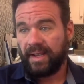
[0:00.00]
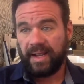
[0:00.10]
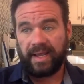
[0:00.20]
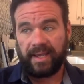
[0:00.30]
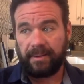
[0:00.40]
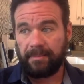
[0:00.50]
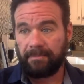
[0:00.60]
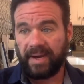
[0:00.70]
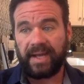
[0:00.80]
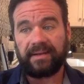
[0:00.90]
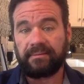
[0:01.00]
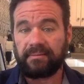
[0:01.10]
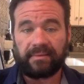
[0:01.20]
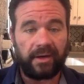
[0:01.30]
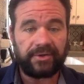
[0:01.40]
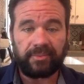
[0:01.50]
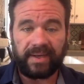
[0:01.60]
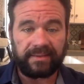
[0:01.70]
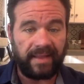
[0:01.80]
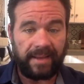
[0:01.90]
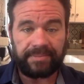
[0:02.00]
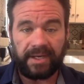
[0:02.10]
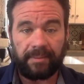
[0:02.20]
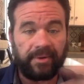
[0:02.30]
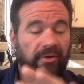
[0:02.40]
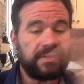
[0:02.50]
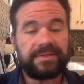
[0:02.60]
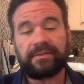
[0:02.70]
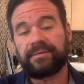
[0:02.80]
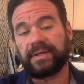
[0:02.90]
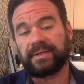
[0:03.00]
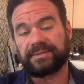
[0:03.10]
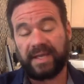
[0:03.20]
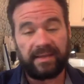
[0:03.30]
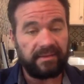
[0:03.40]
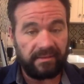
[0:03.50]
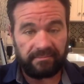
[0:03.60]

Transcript: and Biden, the Hunter Biden laptop and all these other things, and